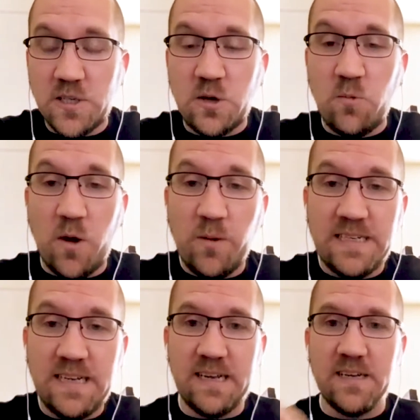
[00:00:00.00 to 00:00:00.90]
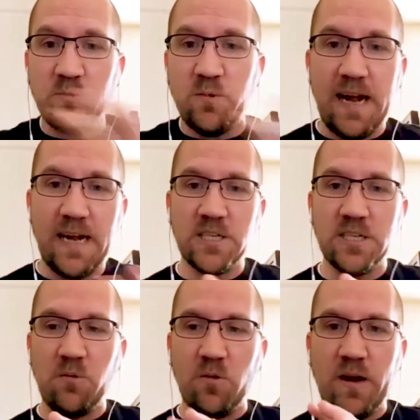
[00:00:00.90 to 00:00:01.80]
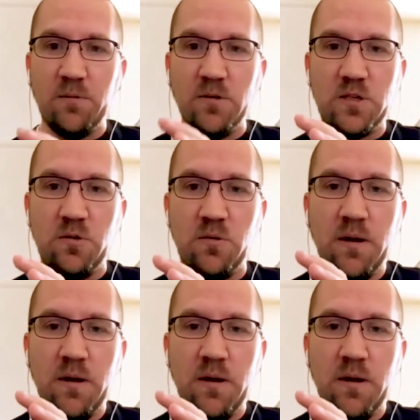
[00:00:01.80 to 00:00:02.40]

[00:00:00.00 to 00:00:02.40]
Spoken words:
So what we did is we actually were able to